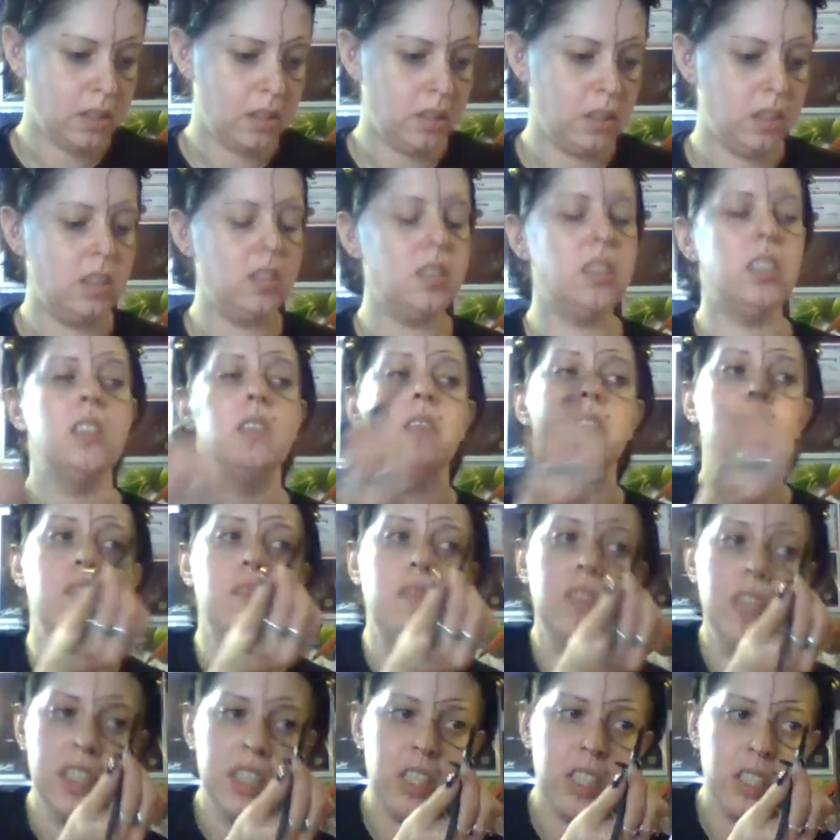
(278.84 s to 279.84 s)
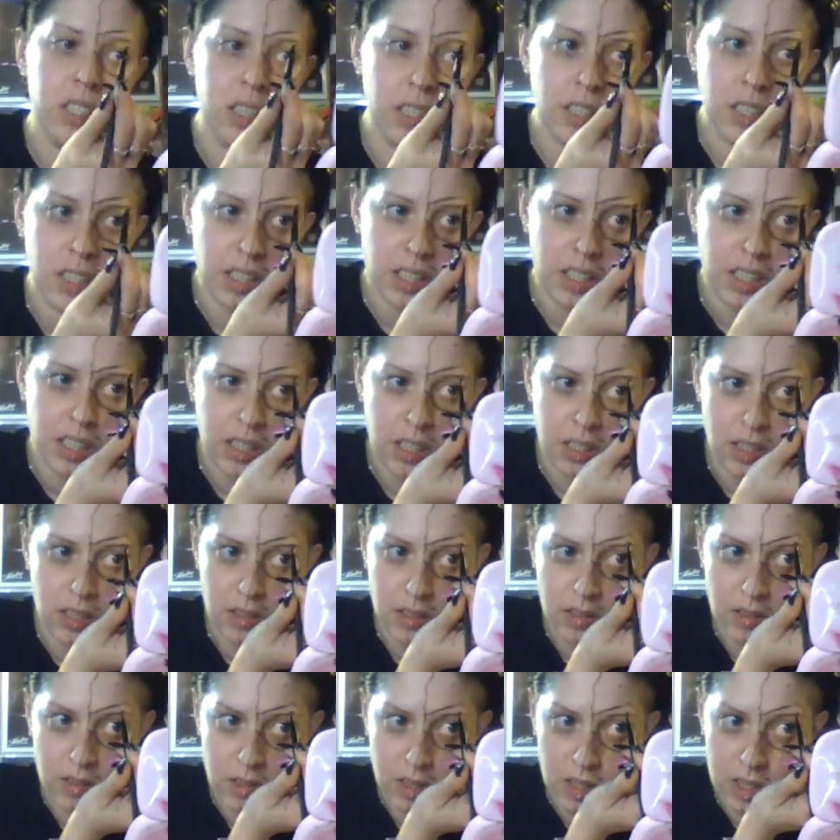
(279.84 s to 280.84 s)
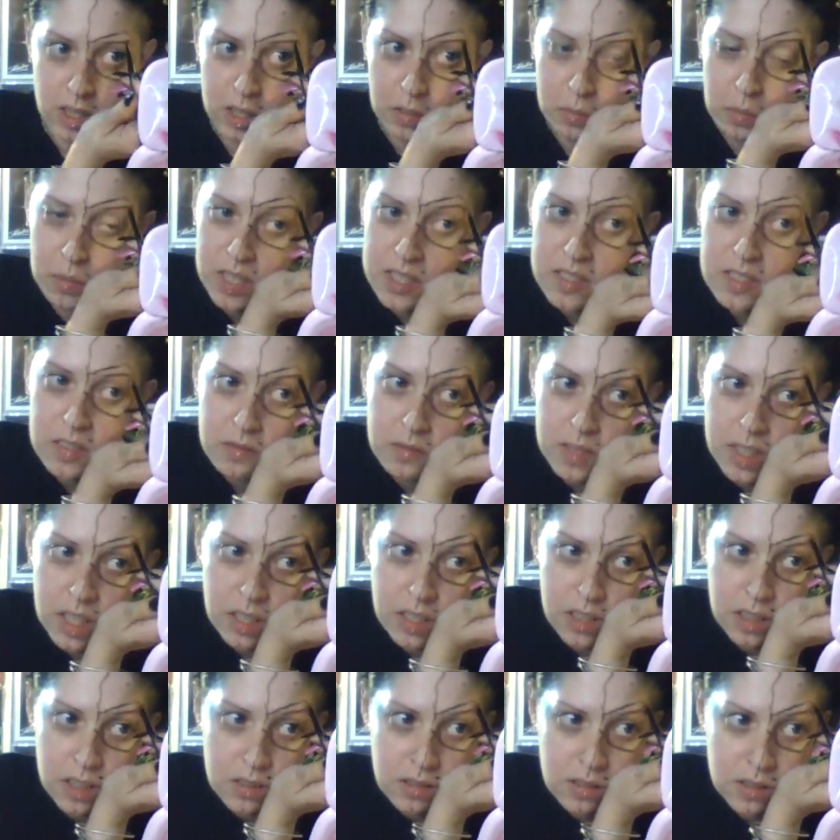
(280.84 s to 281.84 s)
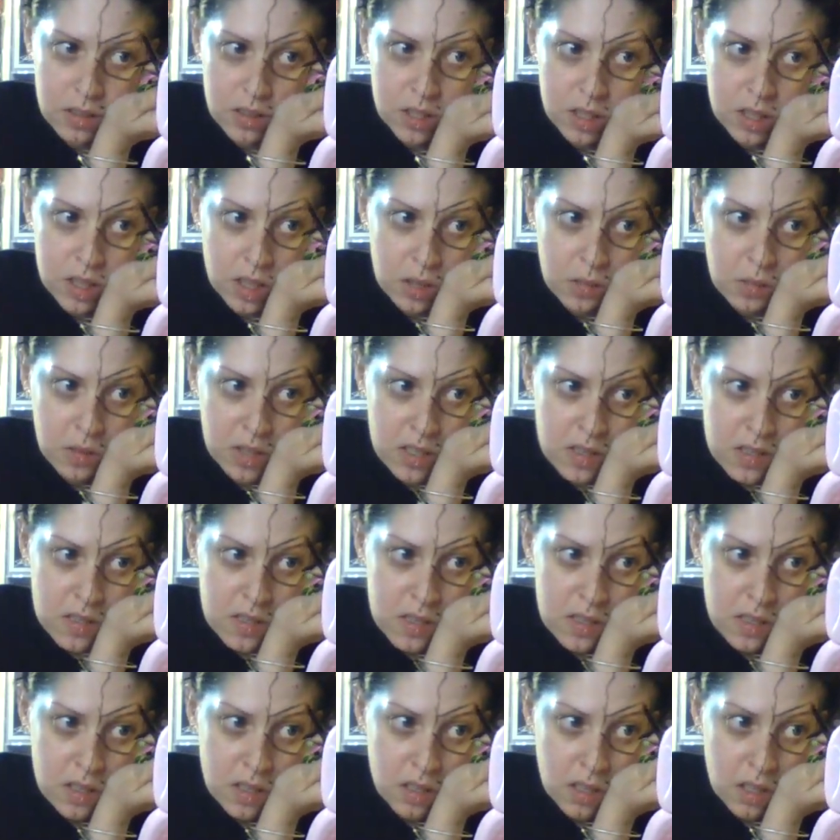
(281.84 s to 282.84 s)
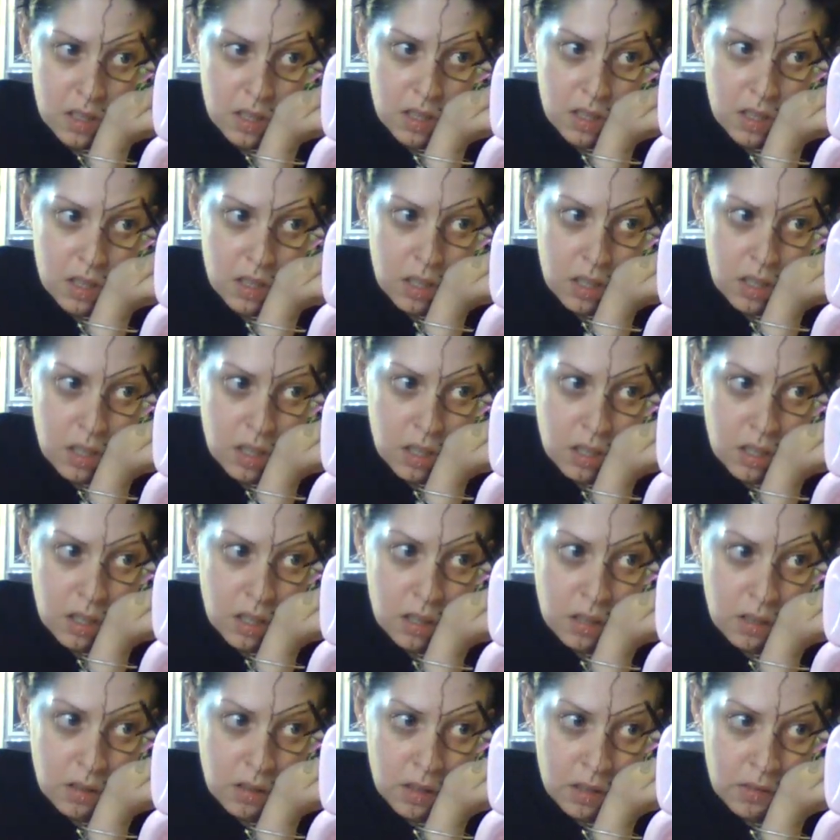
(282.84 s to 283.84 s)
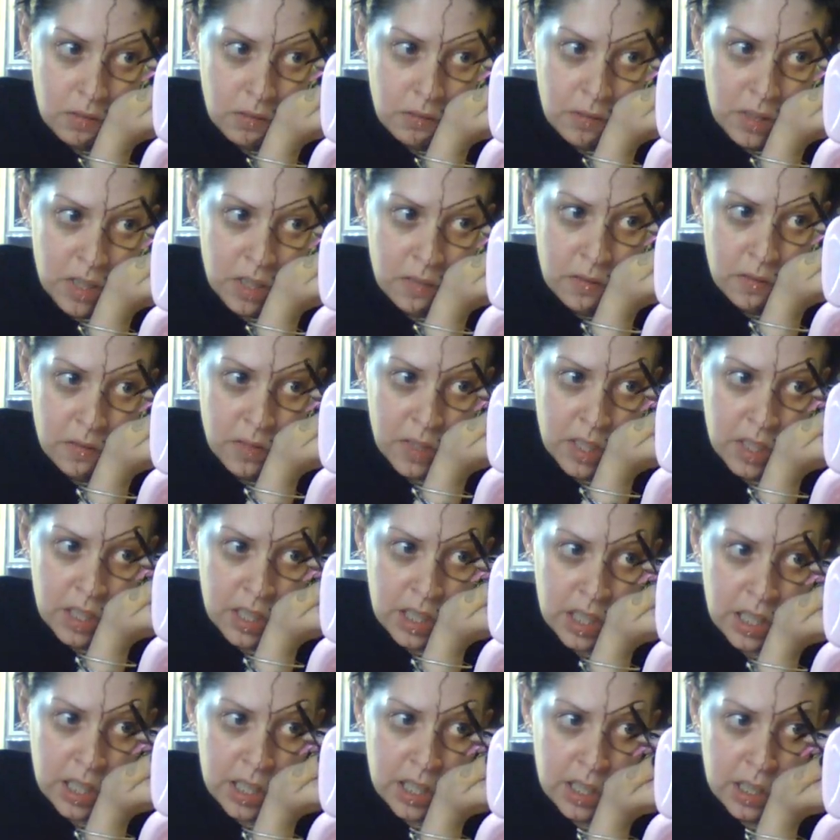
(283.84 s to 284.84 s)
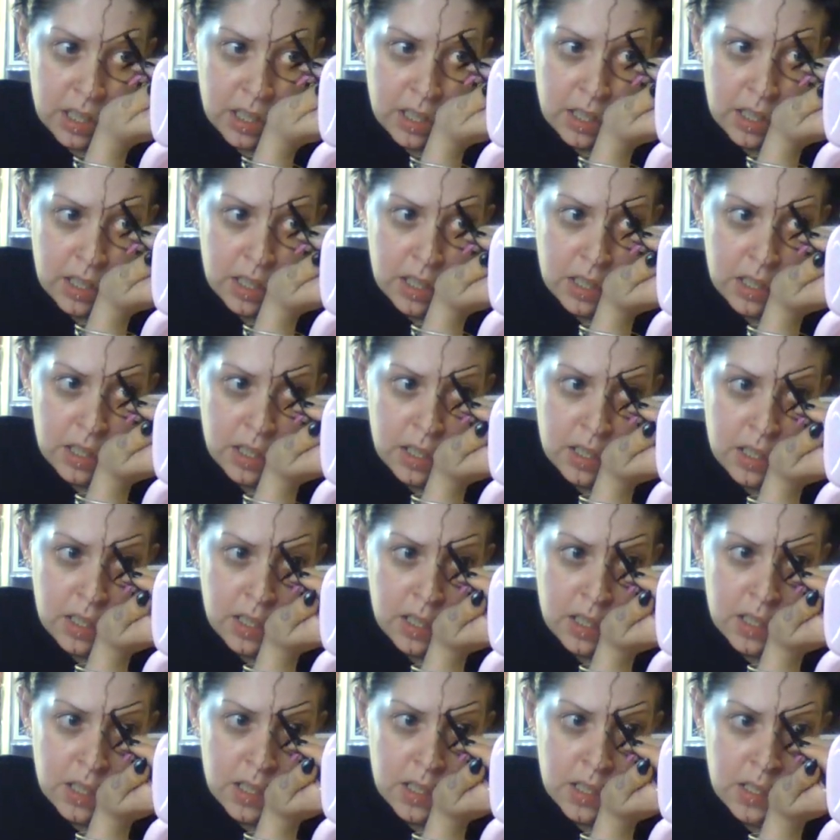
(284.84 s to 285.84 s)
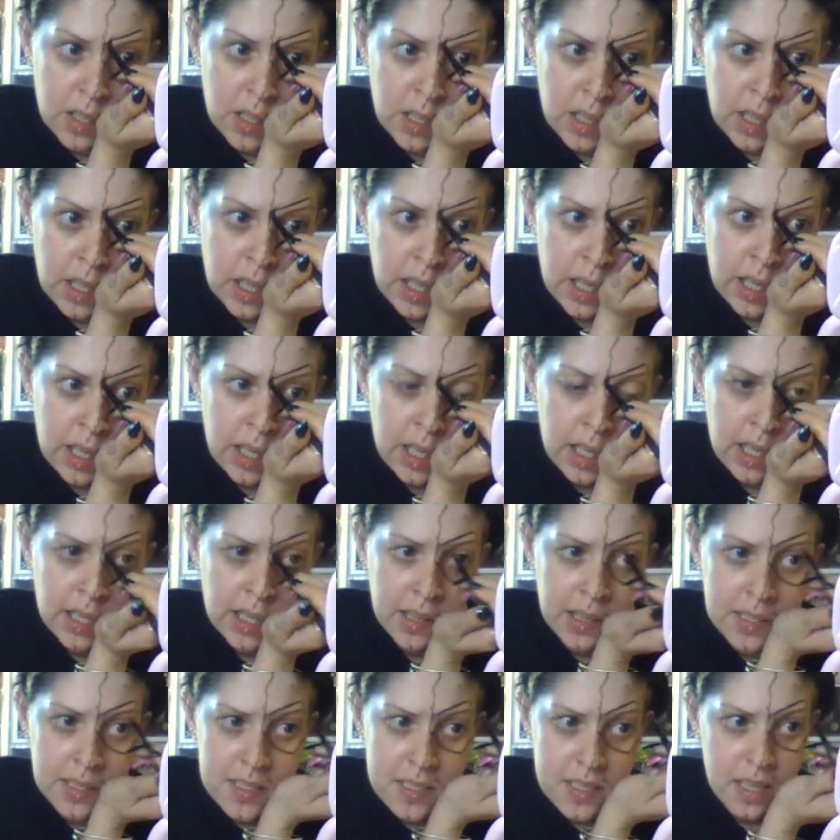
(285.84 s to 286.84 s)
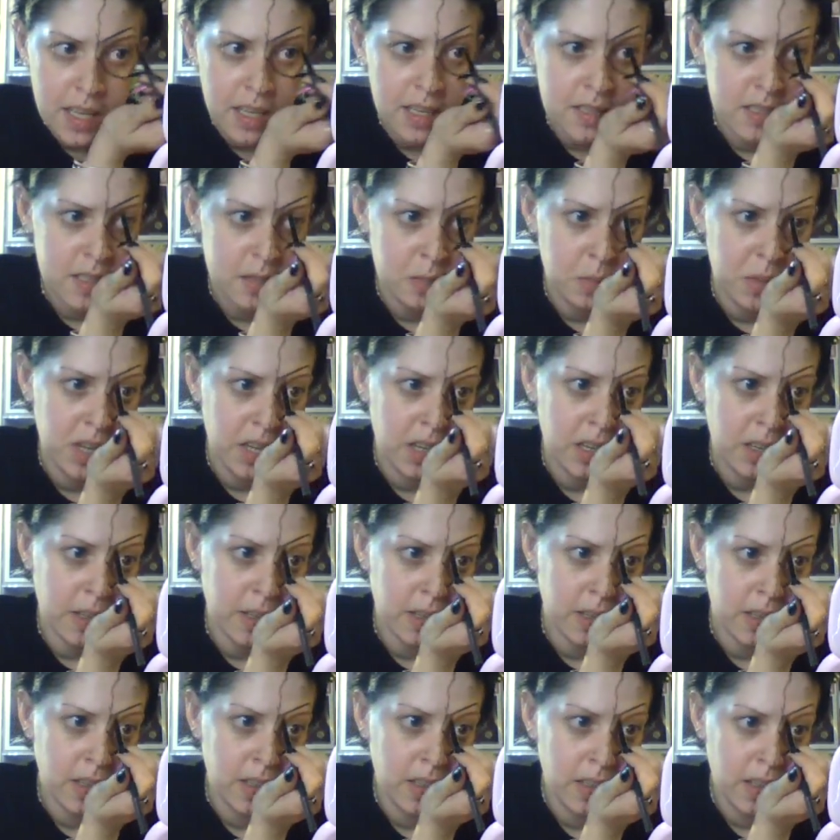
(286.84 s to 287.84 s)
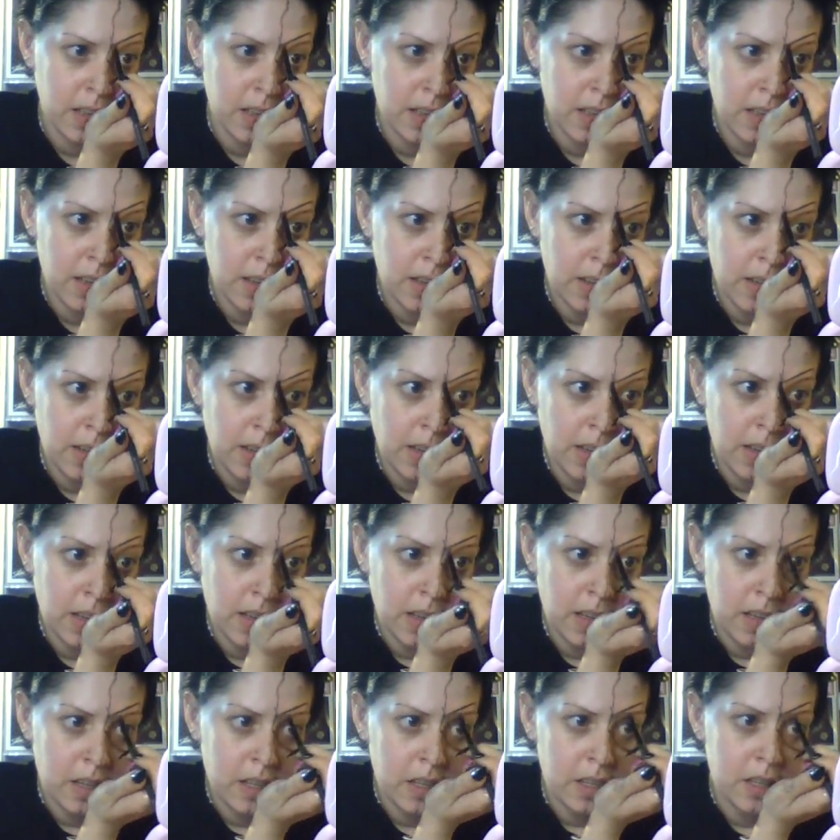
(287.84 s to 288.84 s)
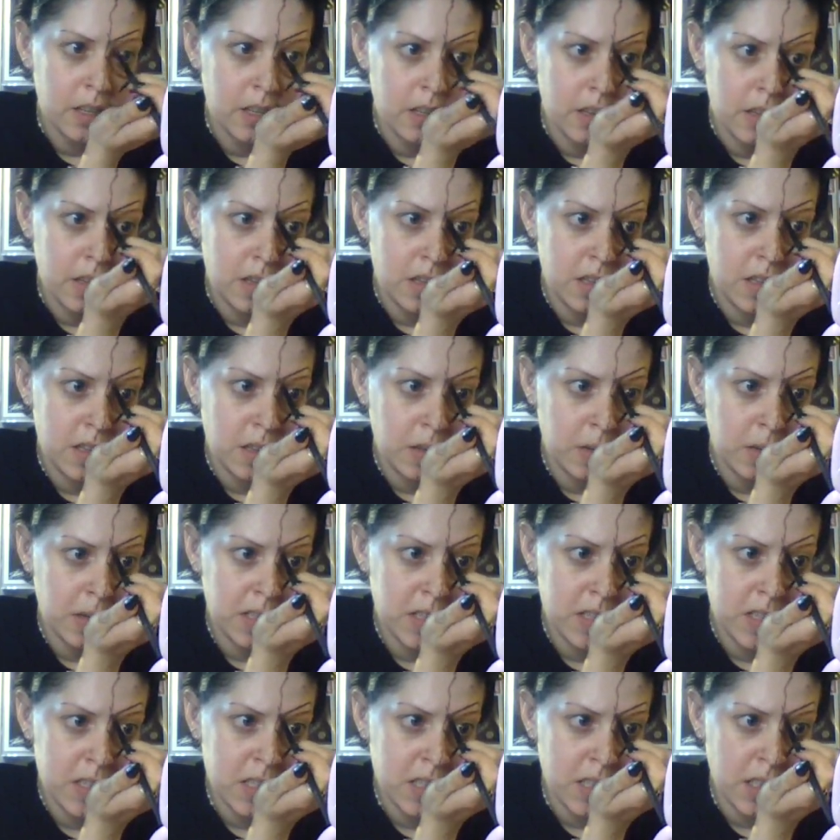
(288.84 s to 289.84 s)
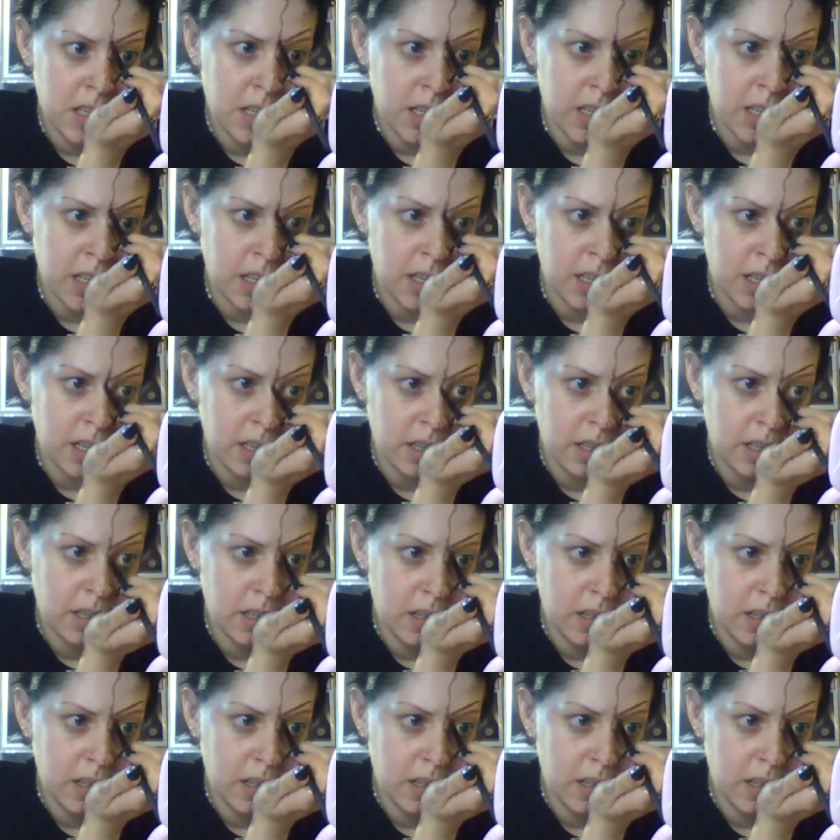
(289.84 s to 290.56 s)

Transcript: originally, she was a villain. She was, a femme fatale. She had the sex appeal. She was there,